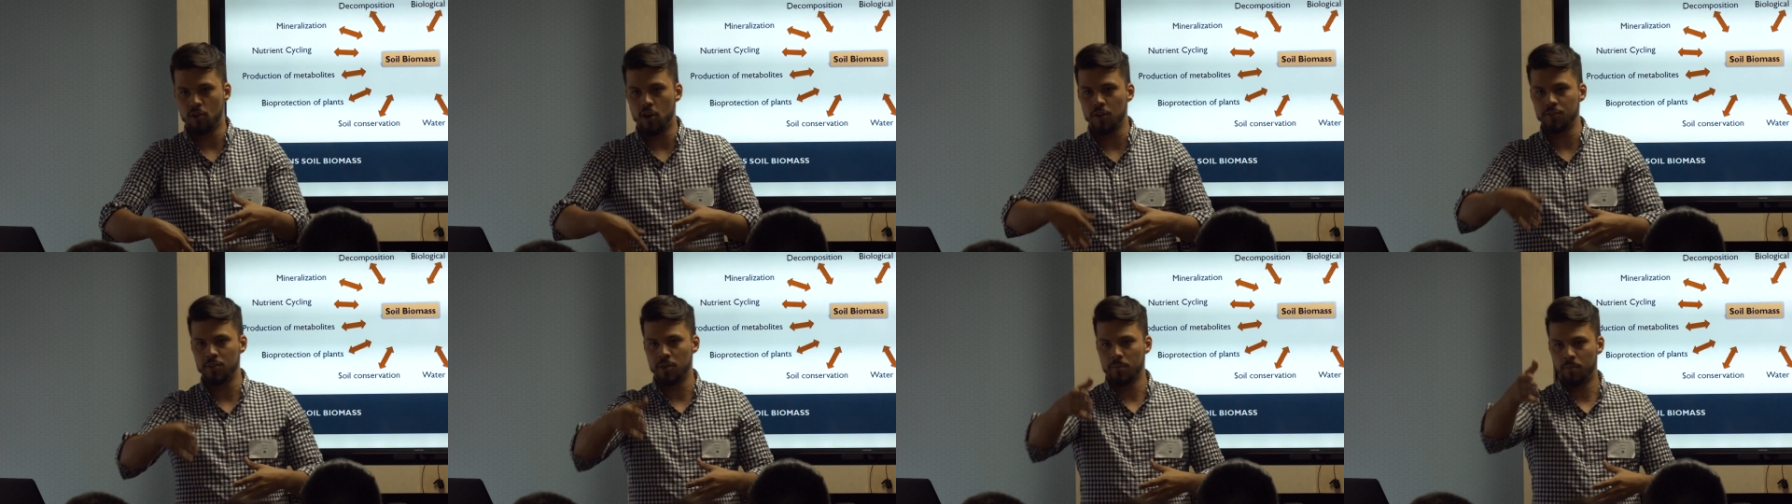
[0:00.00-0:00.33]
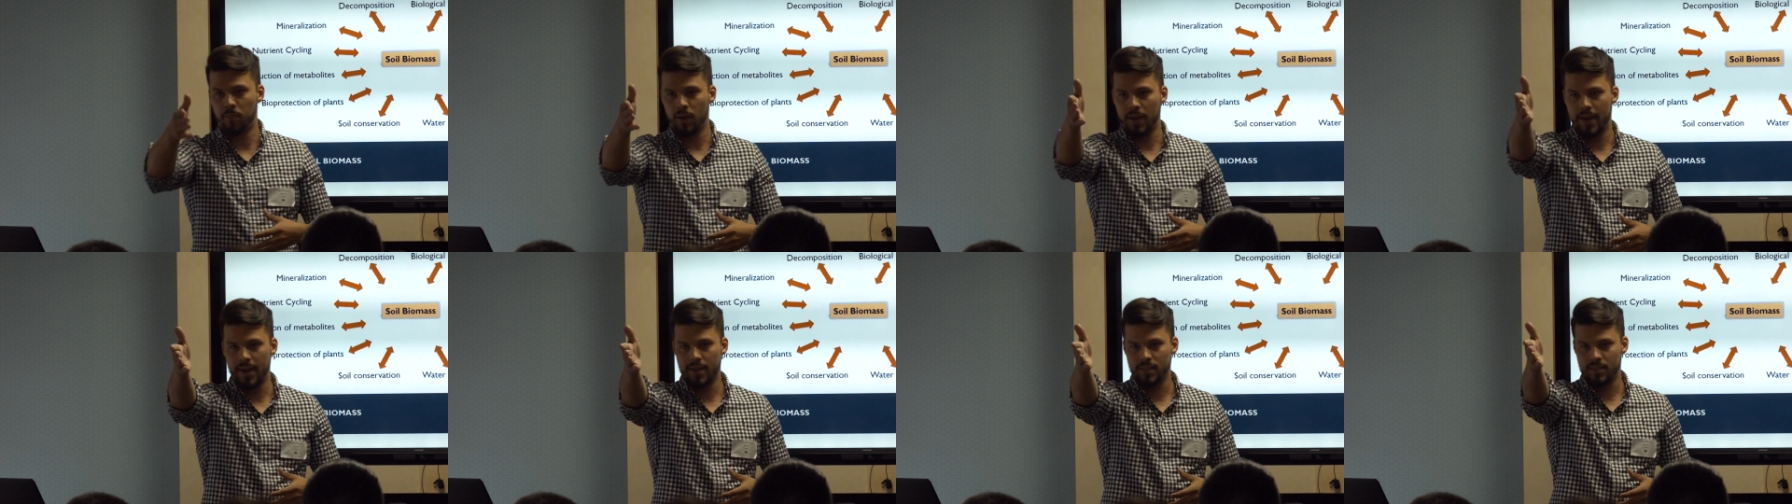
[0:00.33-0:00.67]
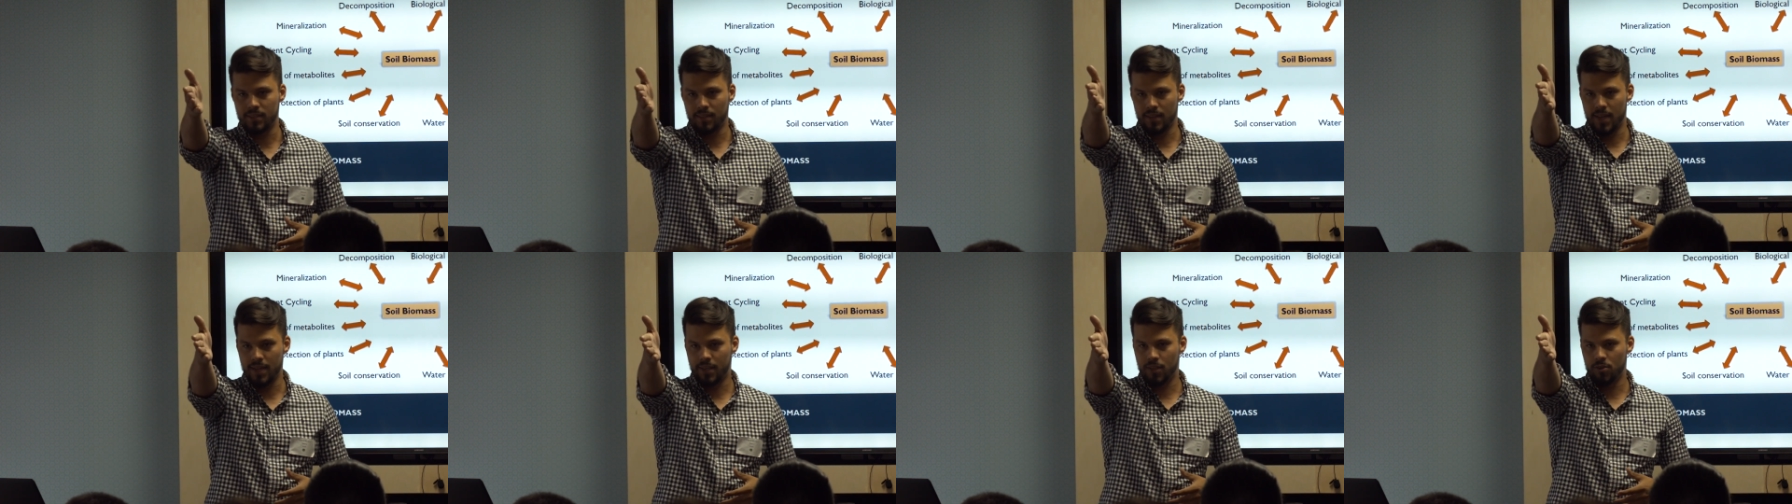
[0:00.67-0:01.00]
other
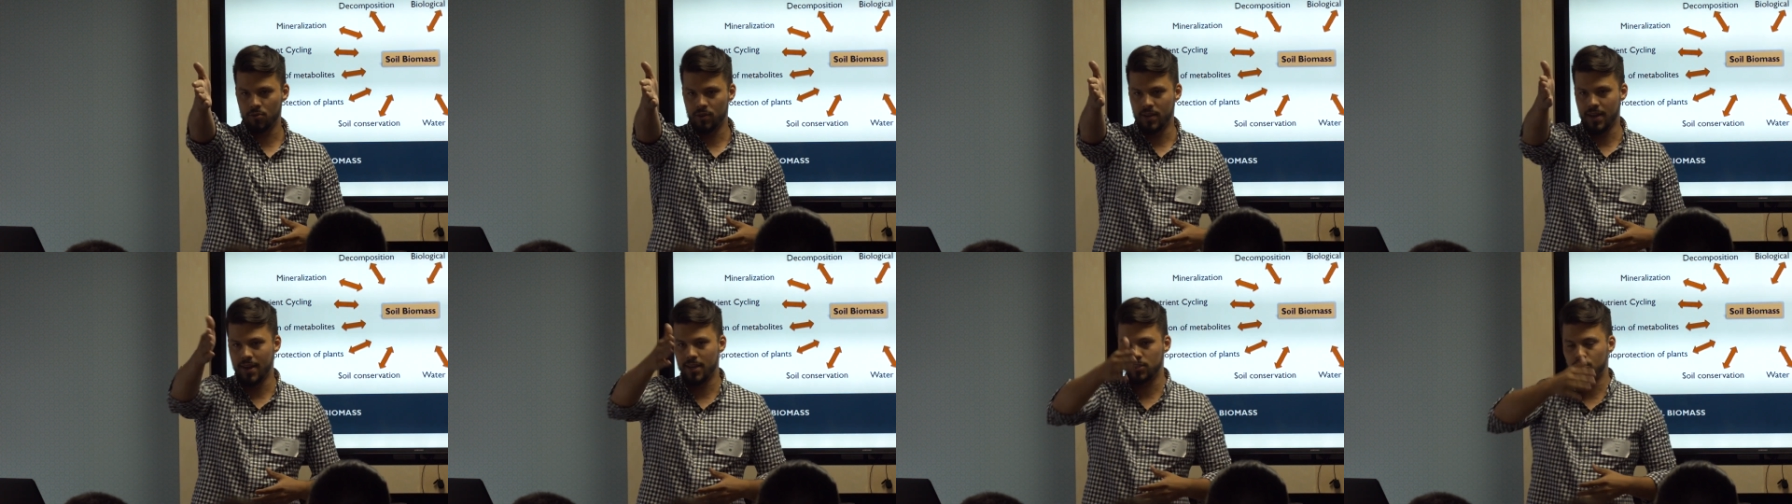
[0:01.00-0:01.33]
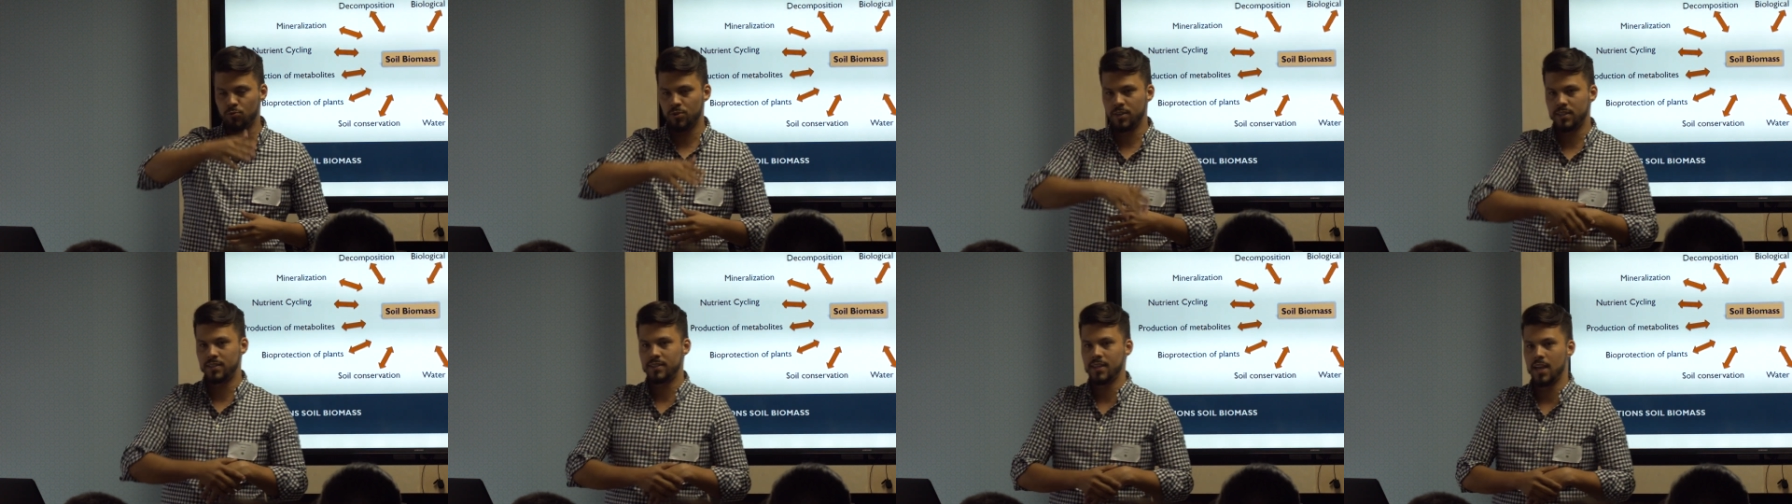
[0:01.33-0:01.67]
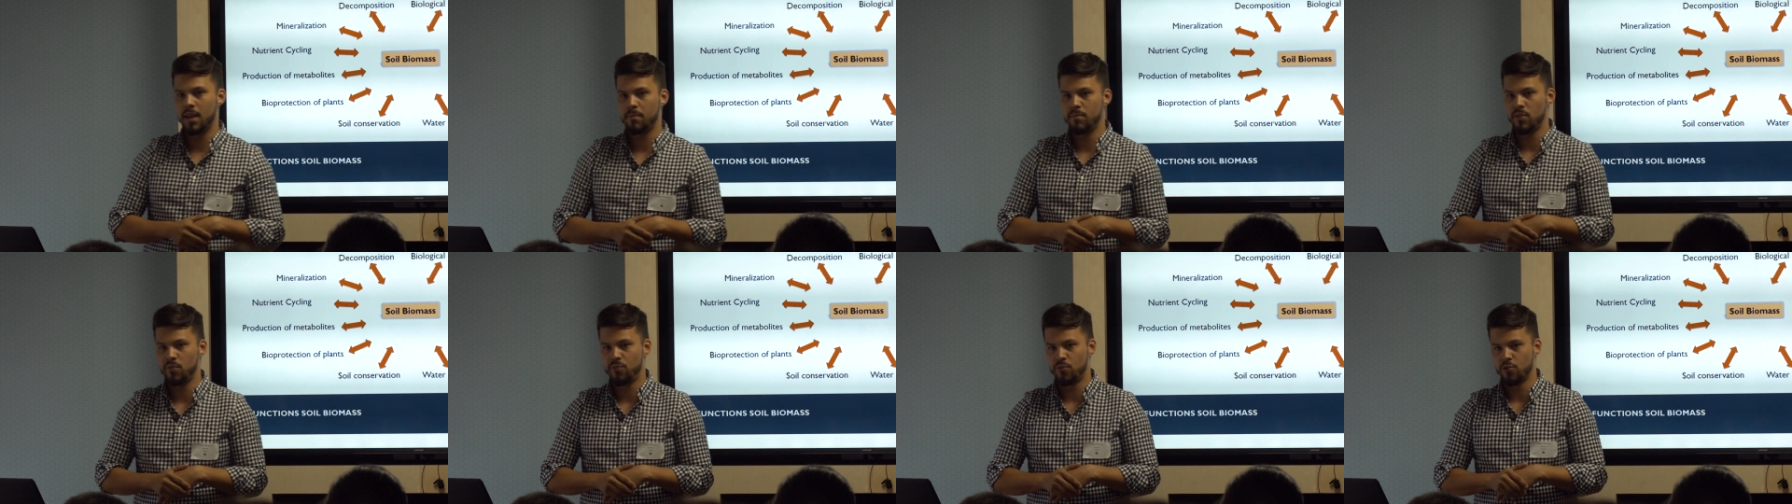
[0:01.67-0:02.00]
plants like you guys were
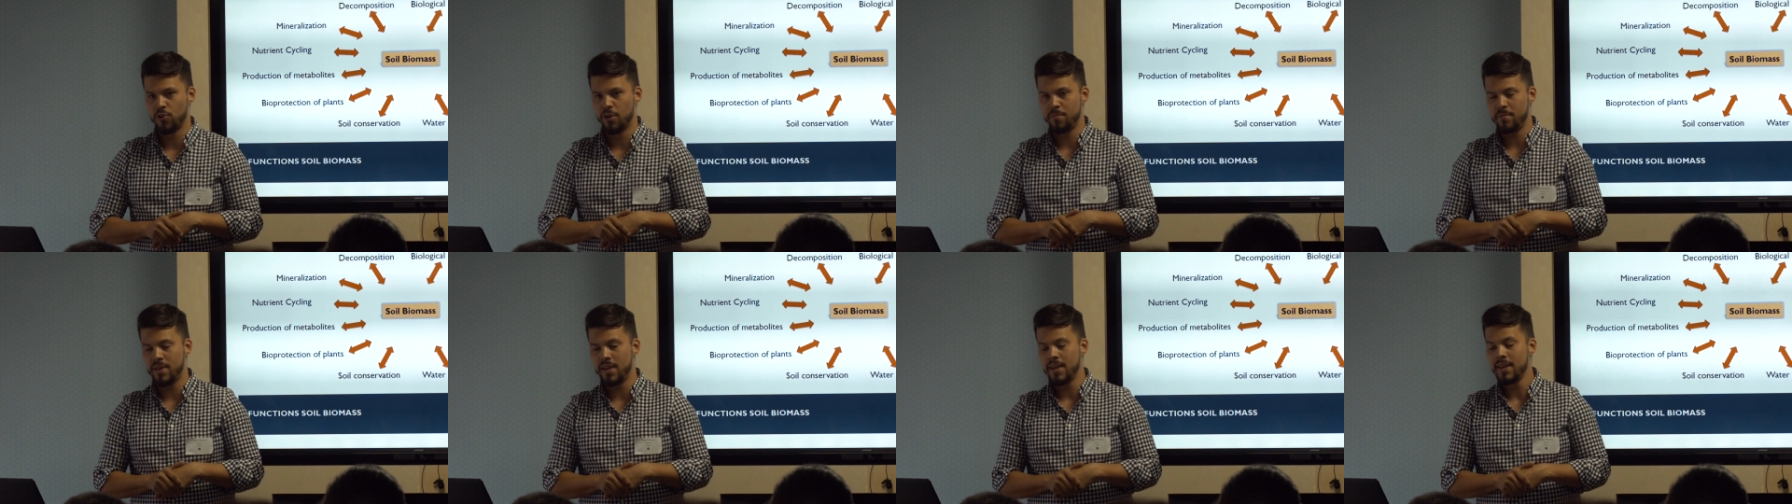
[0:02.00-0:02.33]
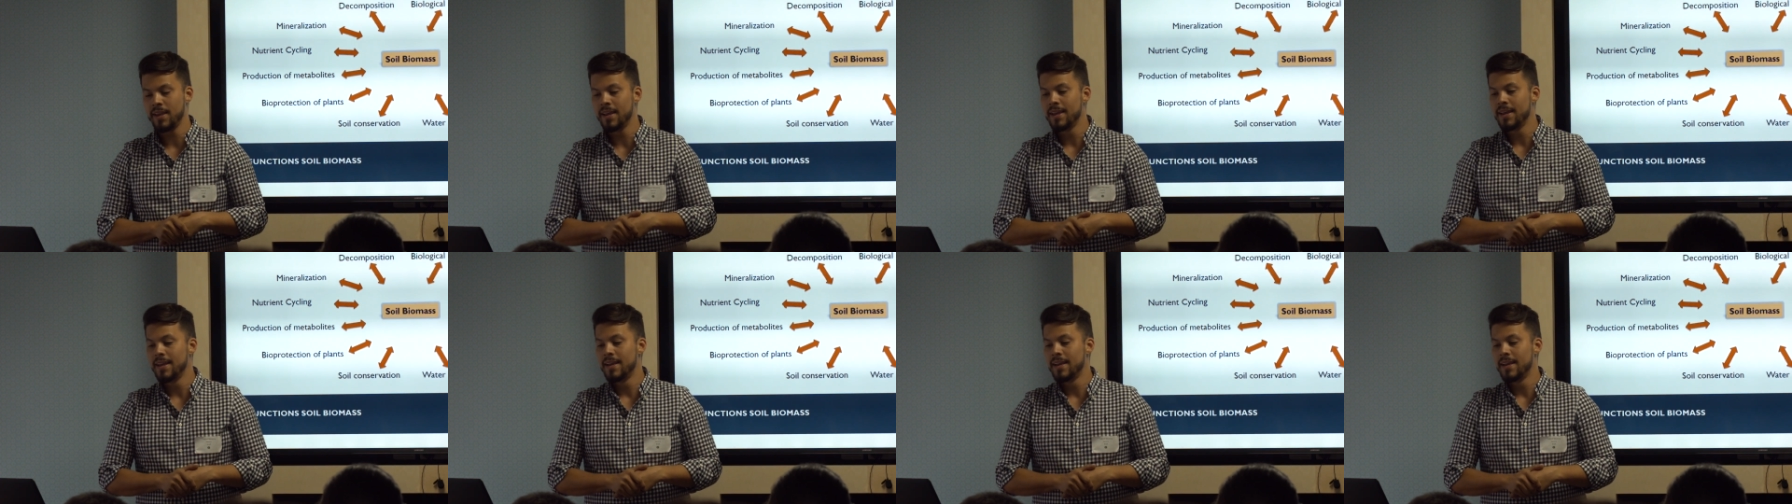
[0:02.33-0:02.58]
saying before me,